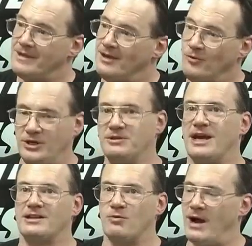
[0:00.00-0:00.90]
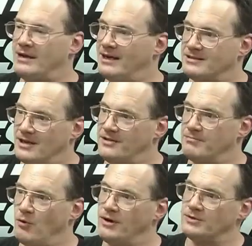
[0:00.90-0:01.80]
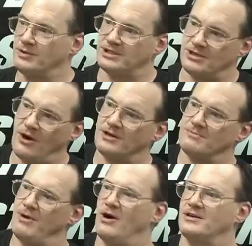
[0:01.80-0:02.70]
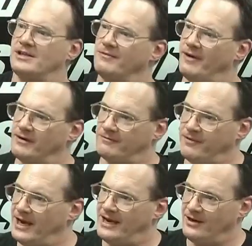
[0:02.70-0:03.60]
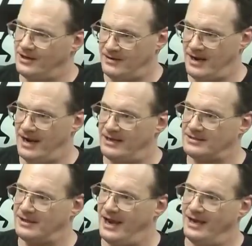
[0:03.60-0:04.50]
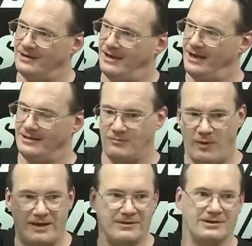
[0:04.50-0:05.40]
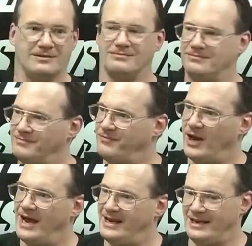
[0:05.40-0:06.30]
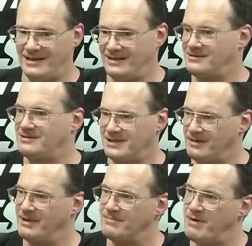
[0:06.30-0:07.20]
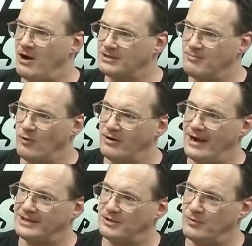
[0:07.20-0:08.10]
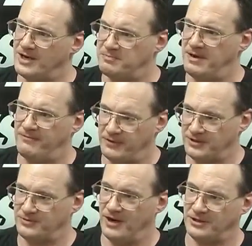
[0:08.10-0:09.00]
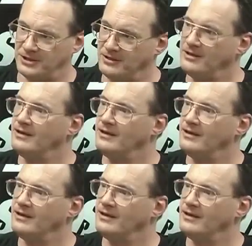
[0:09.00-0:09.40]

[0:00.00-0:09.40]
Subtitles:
when you take the Wild Out Southern Boys with stars and bars, Confederate flag on their ass, and waving the flag and send them into Baltimore, that's a recipe for destruction.